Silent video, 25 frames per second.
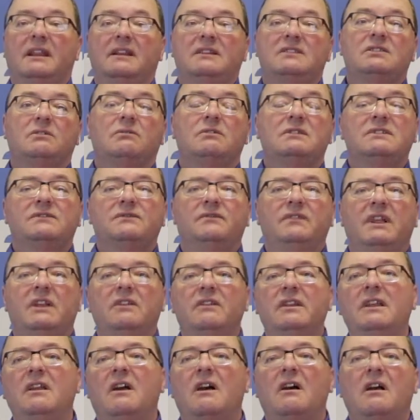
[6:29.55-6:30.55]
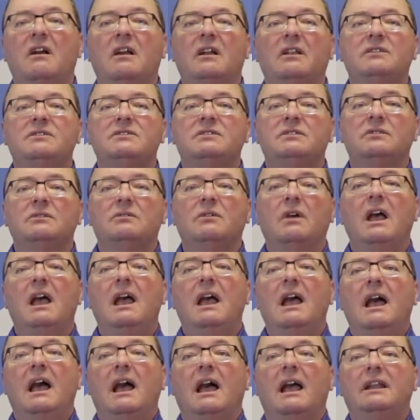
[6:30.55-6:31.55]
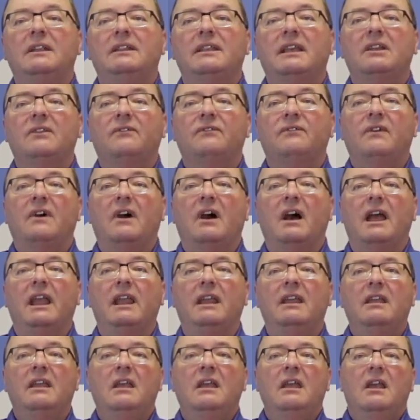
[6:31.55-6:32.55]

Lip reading: And so it was very hard to identify